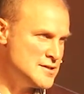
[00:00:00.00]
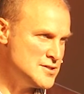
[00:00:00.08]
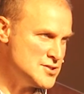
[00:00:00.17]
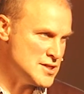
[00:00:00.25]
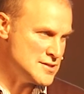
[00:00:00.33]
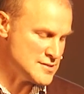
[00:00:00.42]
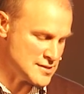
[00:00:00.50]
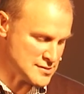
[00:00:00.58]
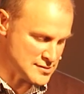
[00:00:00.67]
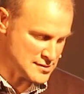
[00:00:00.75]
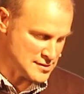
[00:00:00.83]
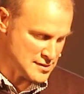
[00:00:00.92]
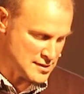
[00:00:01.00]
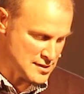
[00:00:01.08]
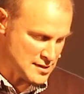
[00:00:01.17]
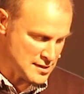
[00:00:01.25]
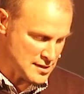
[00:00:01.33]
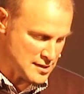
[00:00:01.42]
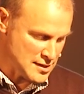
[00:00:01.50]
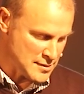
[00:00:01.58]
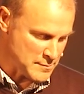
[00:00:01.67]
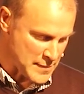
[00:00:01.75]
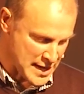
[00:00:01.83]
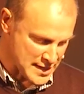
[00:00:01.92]
Jesus
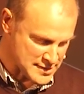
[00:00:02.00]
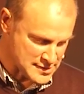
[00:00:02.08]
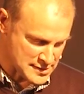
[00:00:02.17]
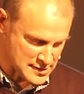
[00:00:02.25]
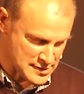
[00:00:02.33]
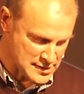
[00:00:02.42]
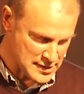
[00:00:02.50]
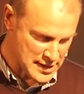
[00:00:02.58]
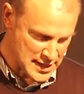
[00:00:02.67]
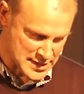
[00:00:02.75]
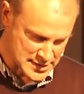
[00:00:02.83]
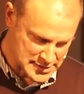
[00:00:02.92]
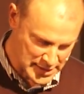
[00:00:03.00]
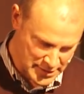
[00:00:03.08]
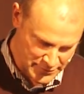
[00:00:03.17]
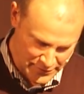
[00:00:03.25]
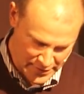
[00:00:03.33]
made in his life.